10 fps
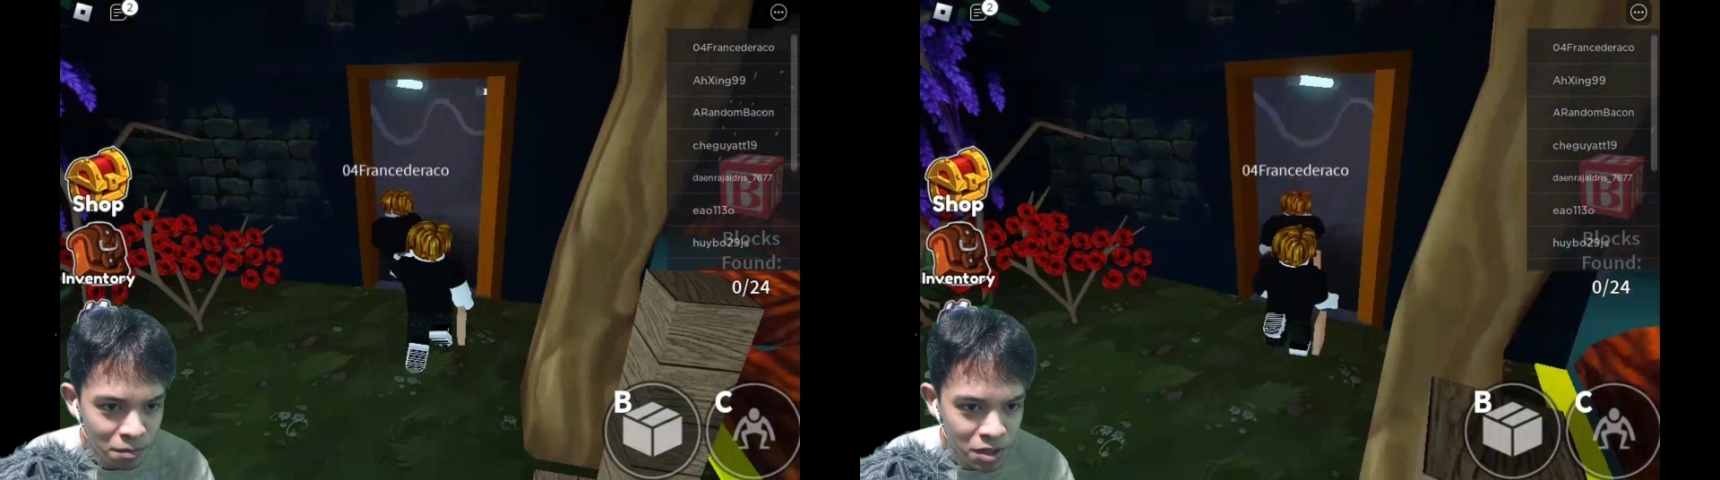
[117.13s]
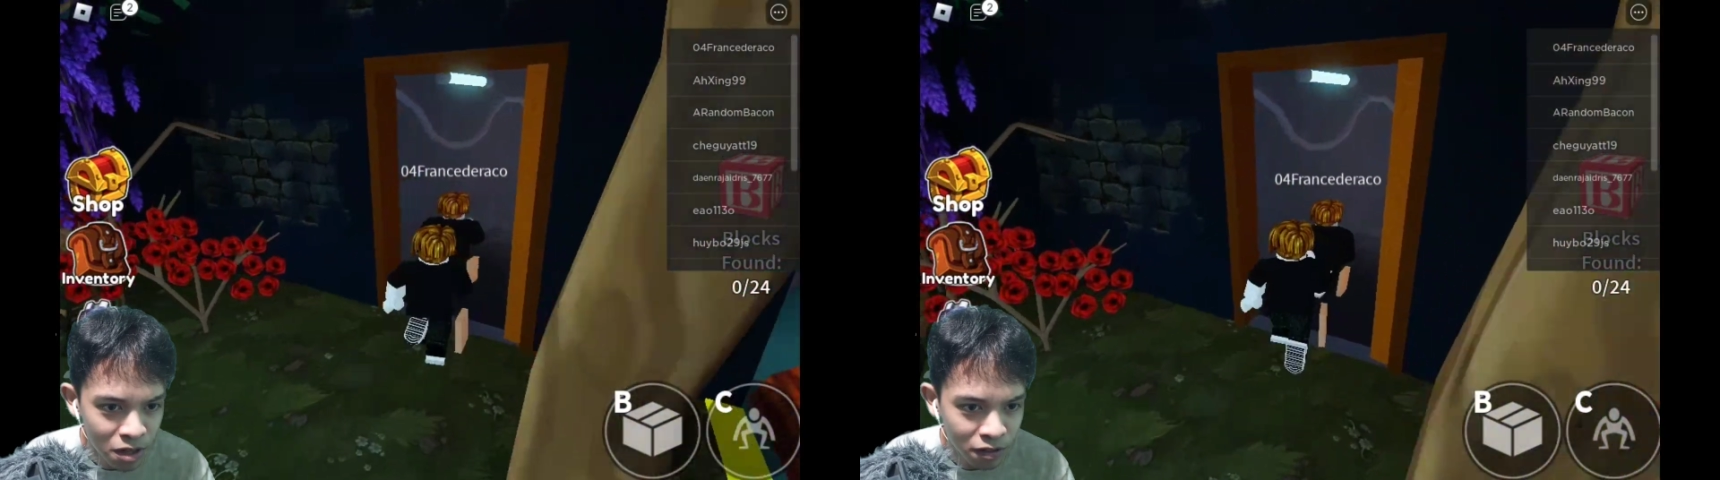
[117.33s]

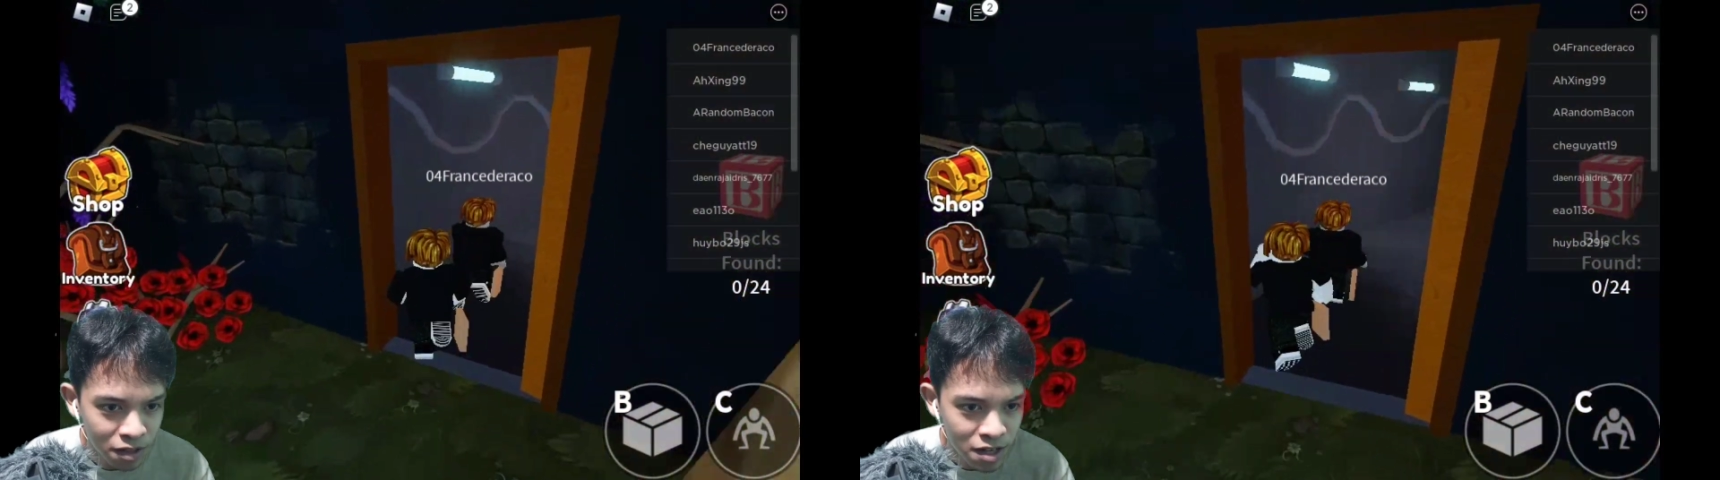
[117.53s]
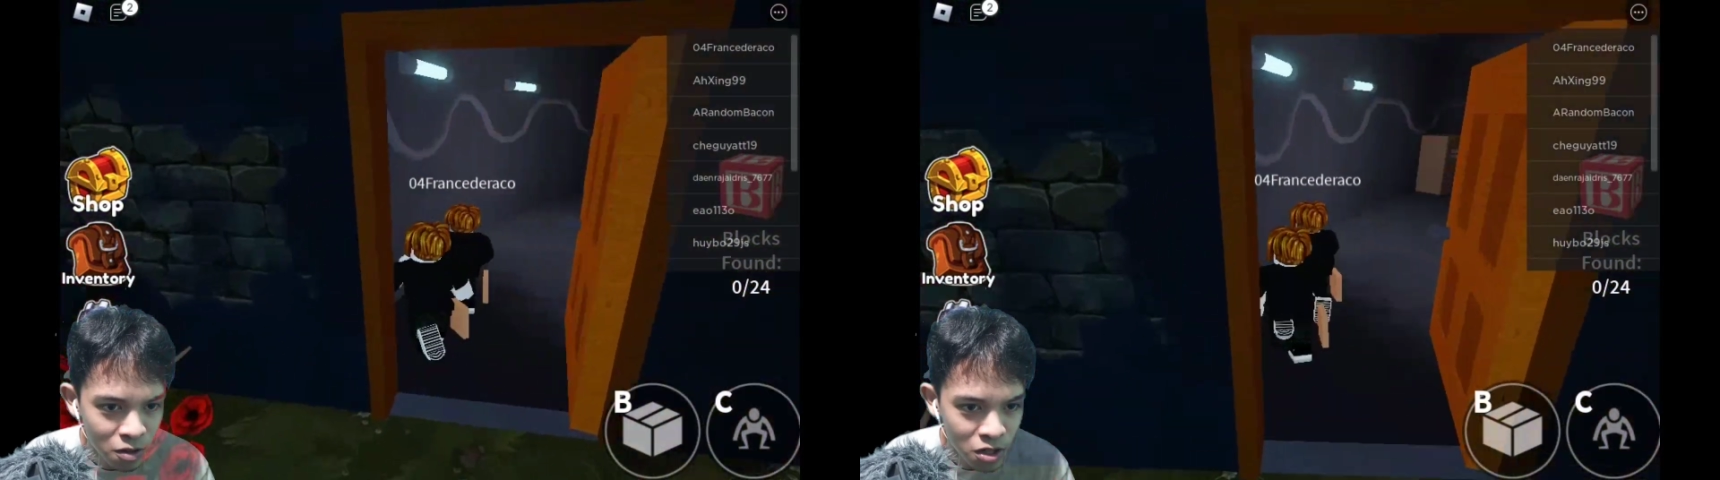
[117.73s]
Because
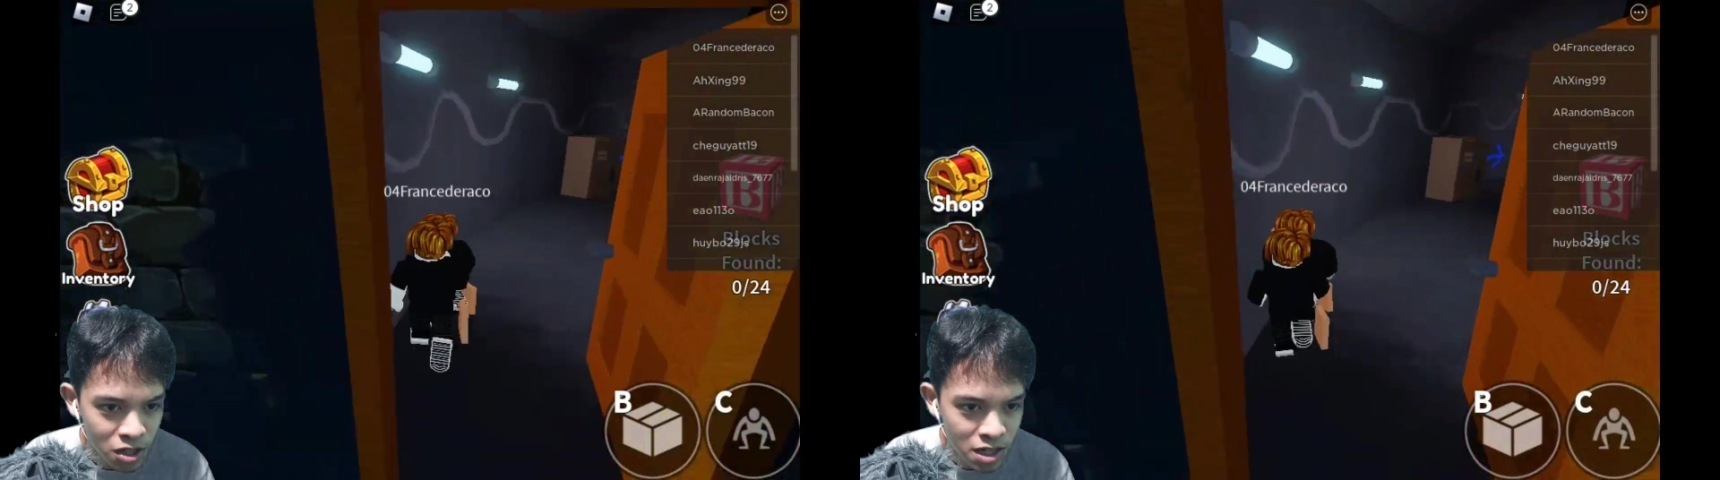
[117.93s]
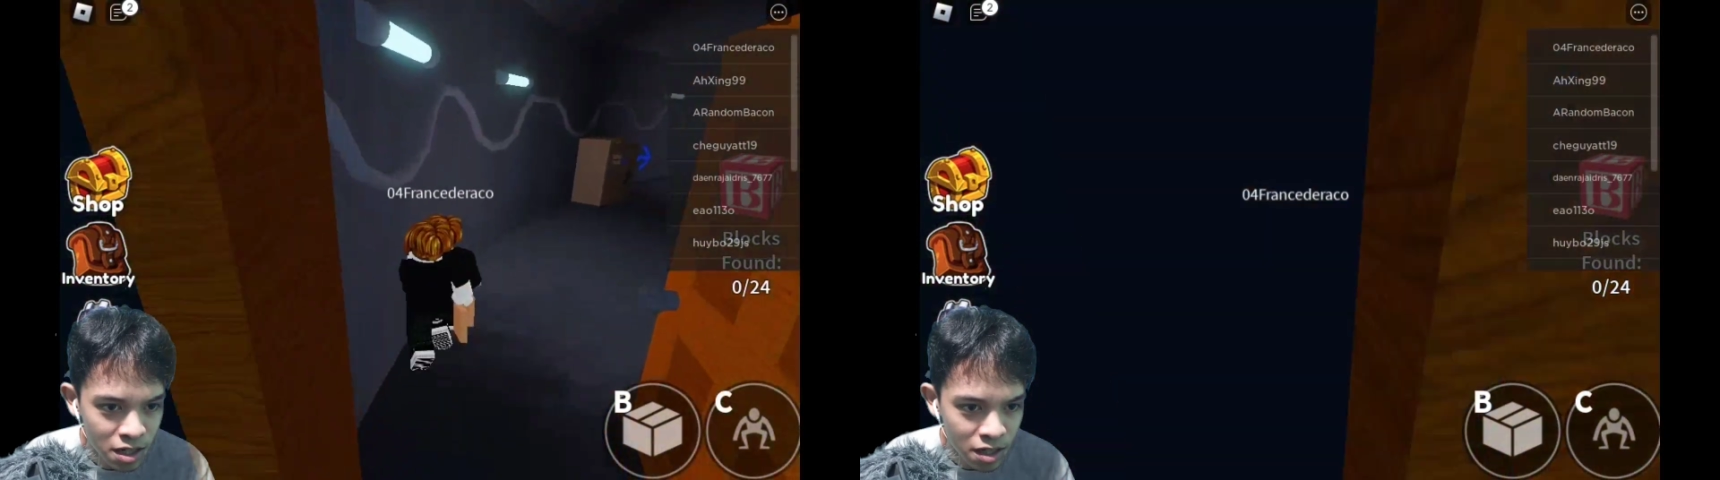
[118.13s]
he or
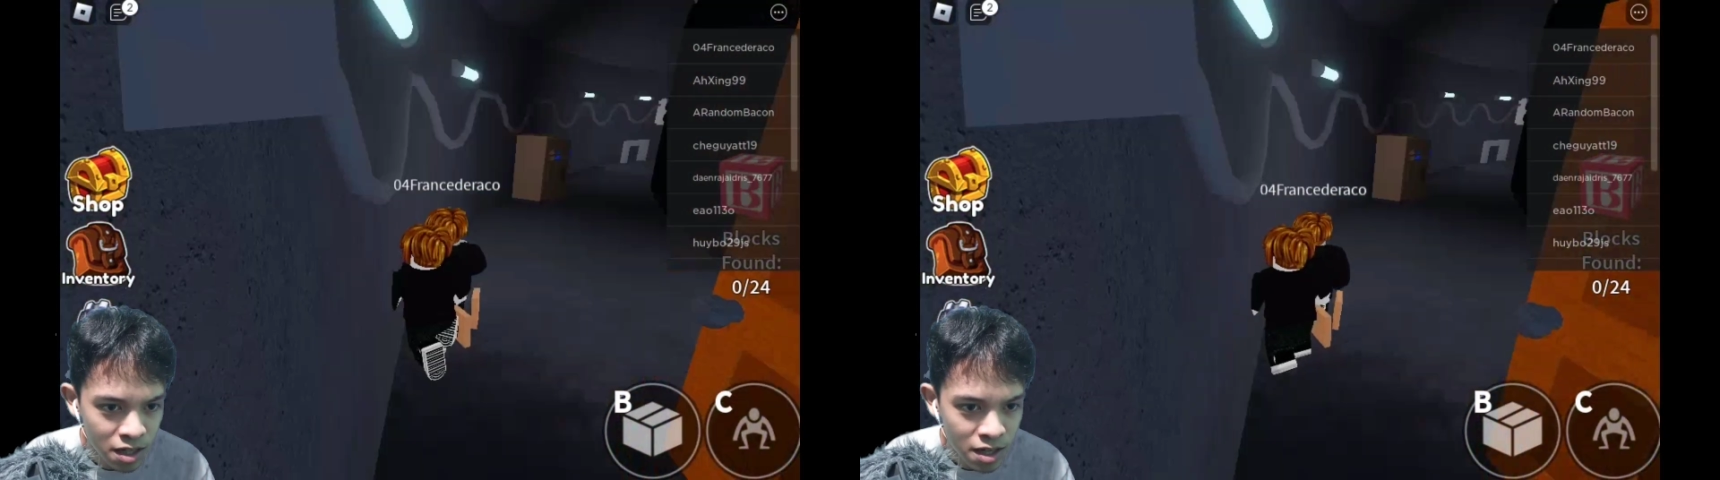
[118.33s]
she